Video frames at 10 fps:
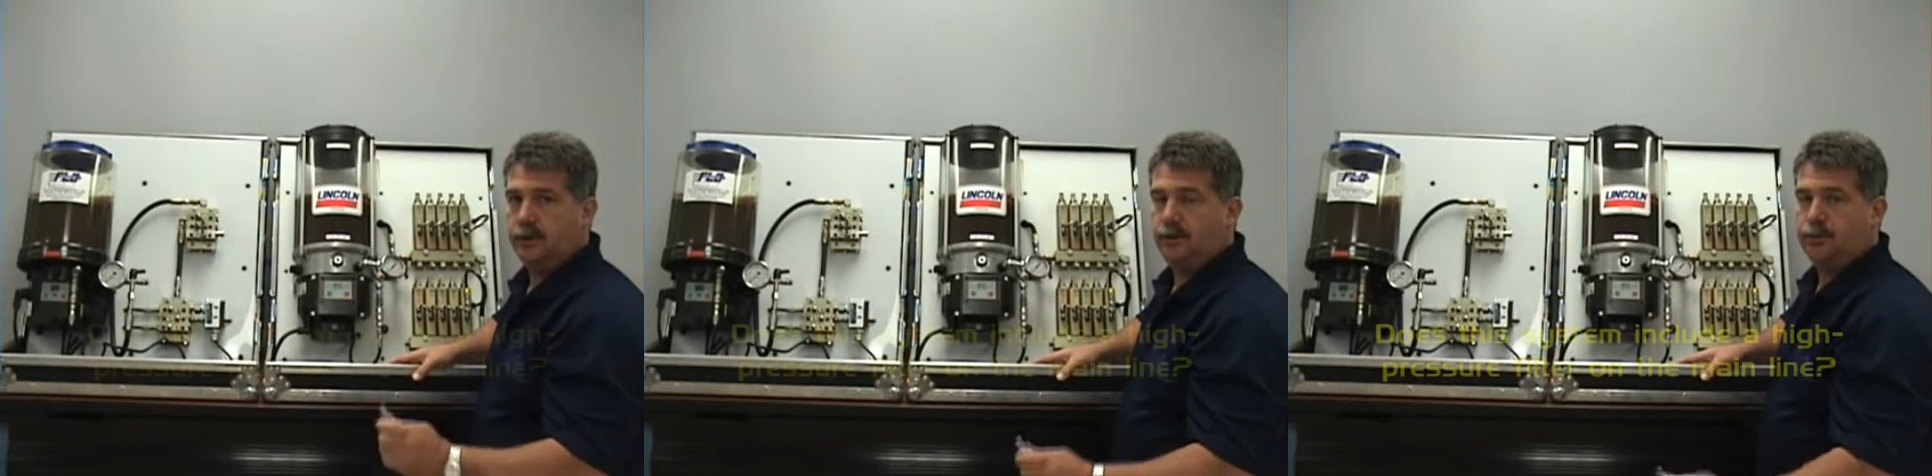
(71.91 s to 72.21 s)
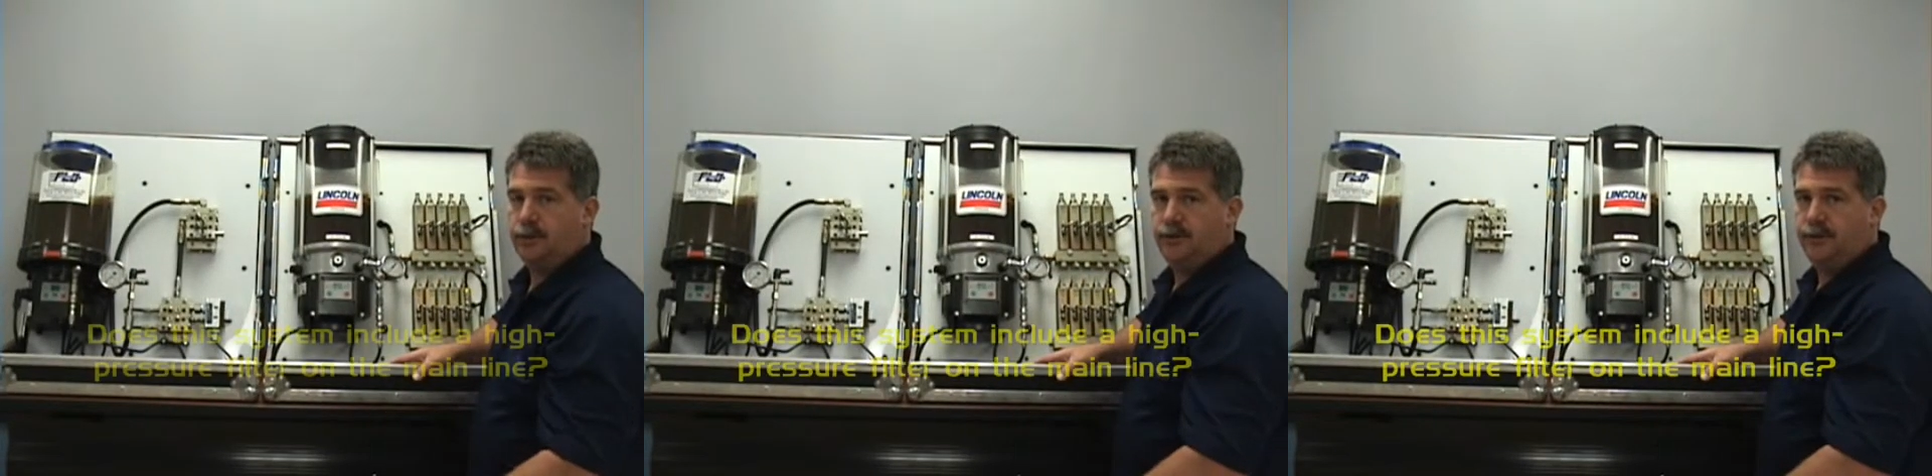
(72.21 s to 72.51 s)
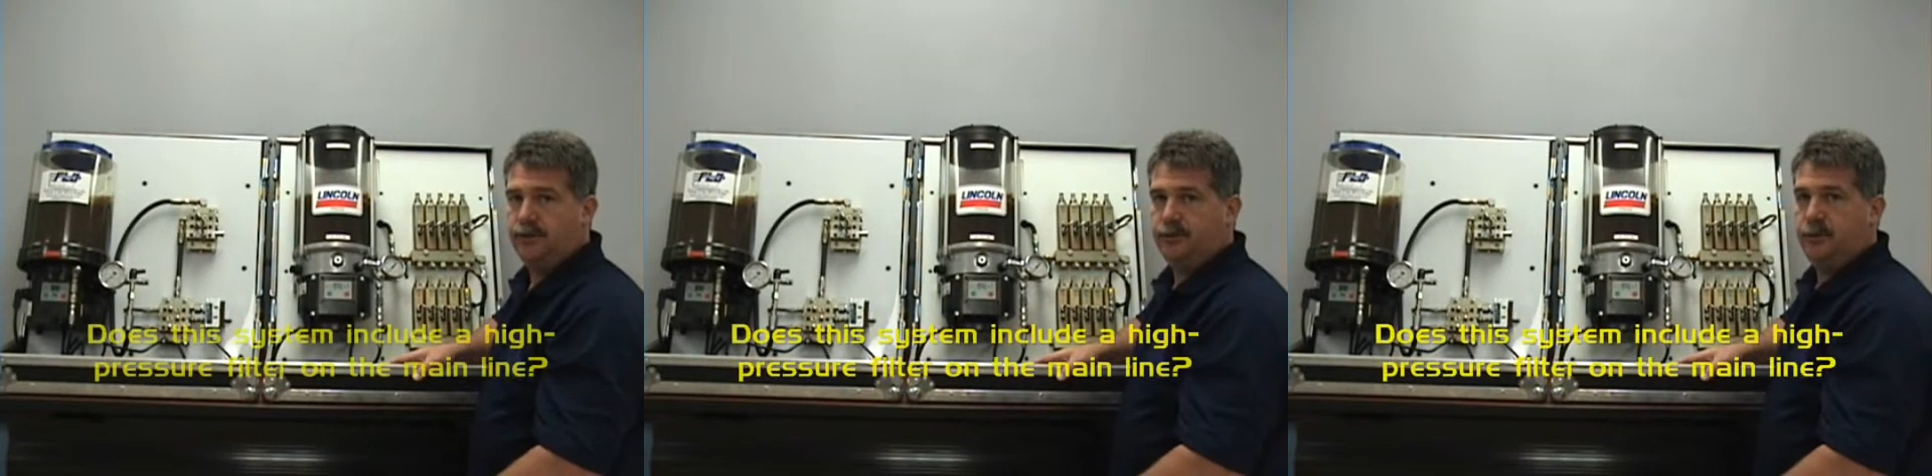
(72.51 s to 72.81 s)
does my
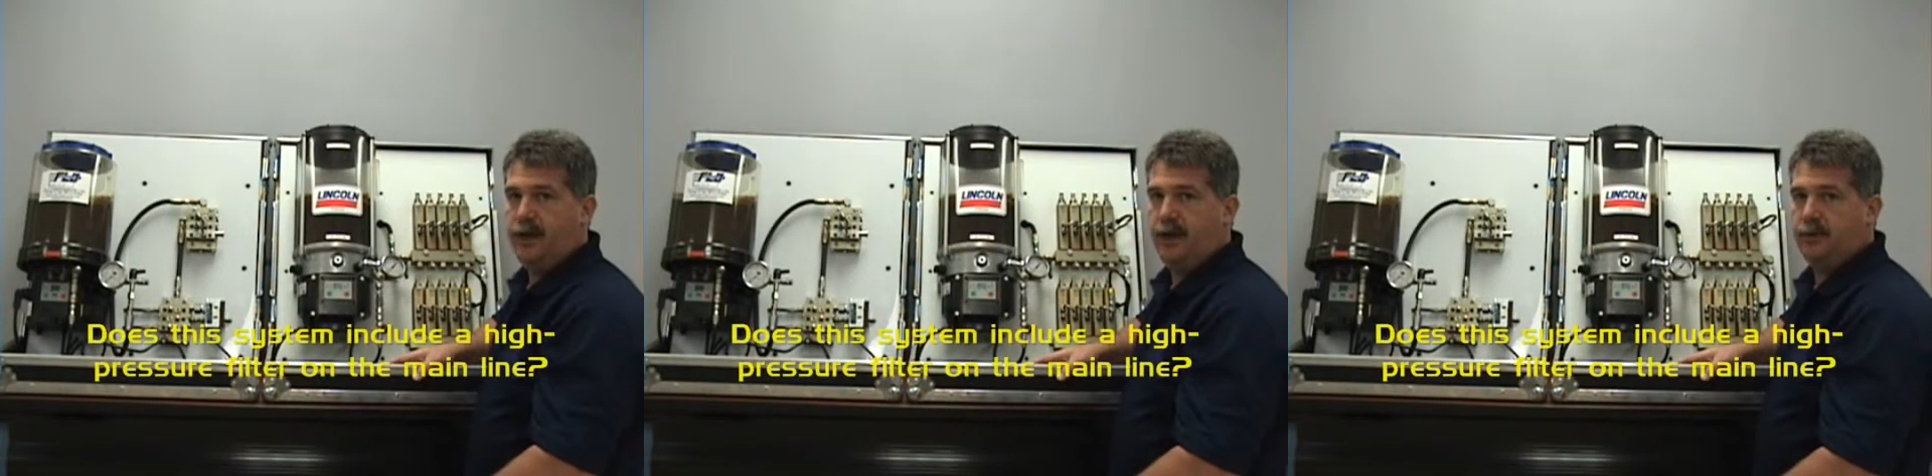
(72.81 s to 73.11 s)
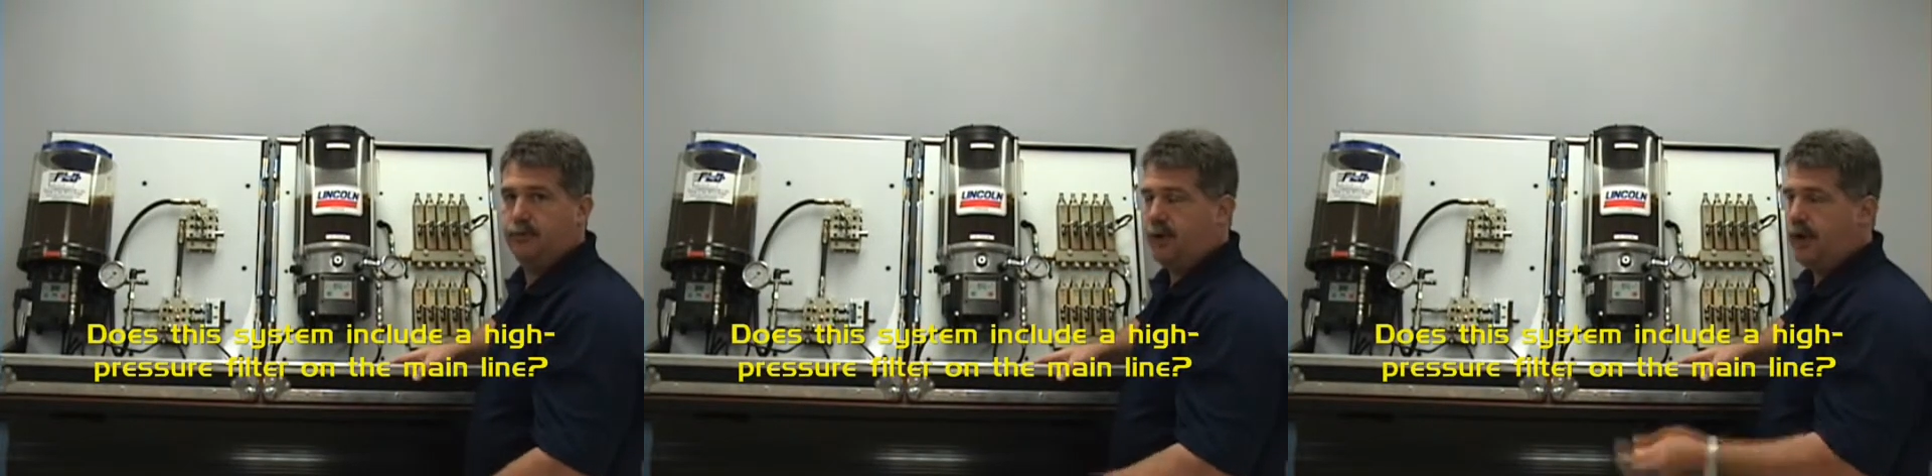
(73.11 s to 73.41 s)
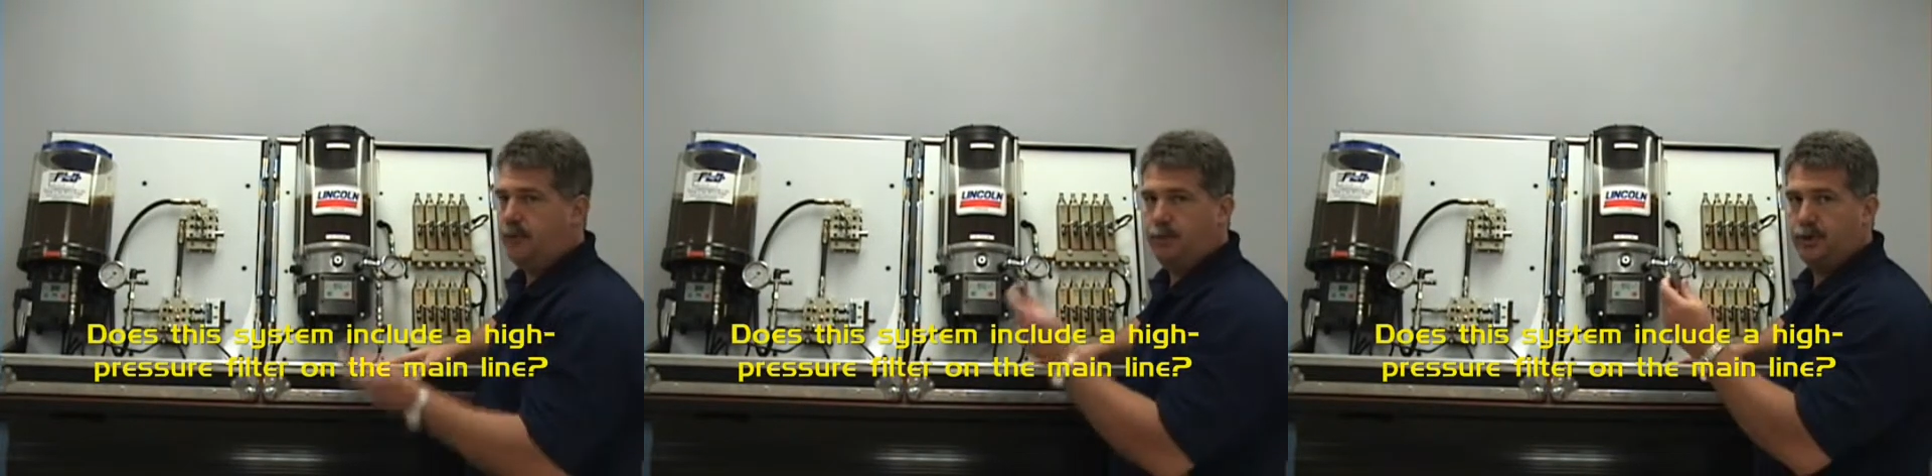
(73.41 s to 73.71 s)
system have
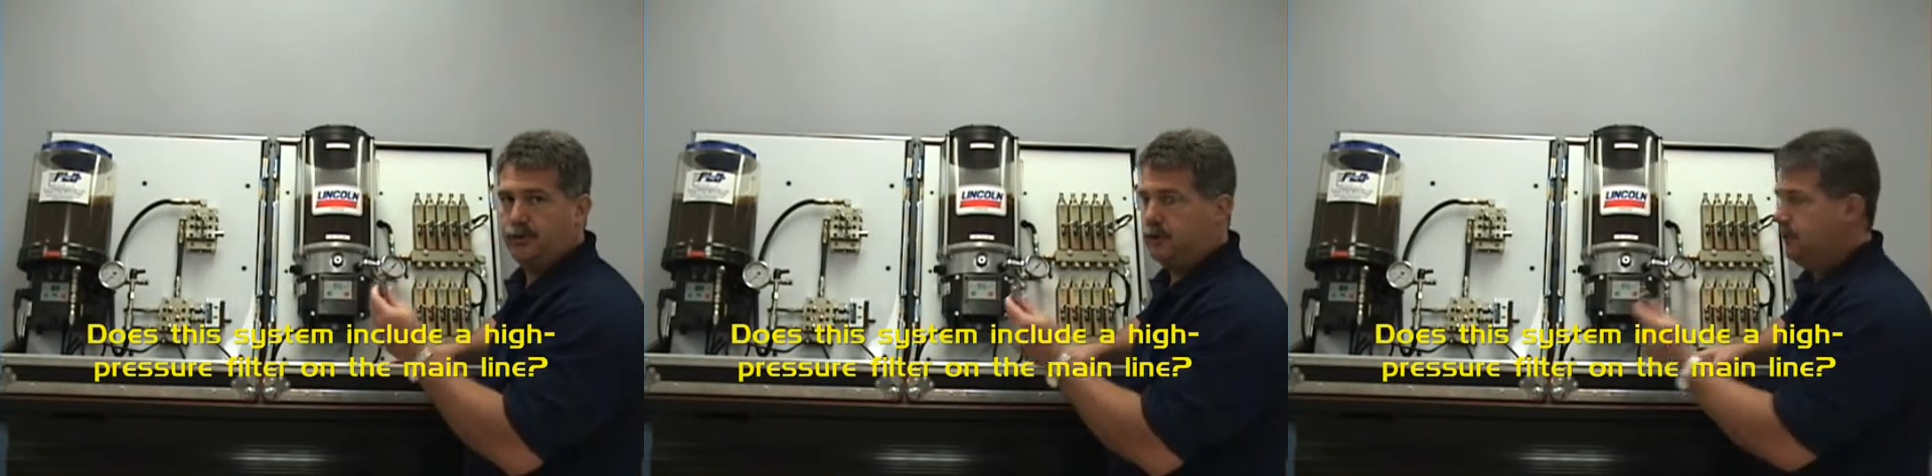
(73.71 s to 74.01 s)
high pressure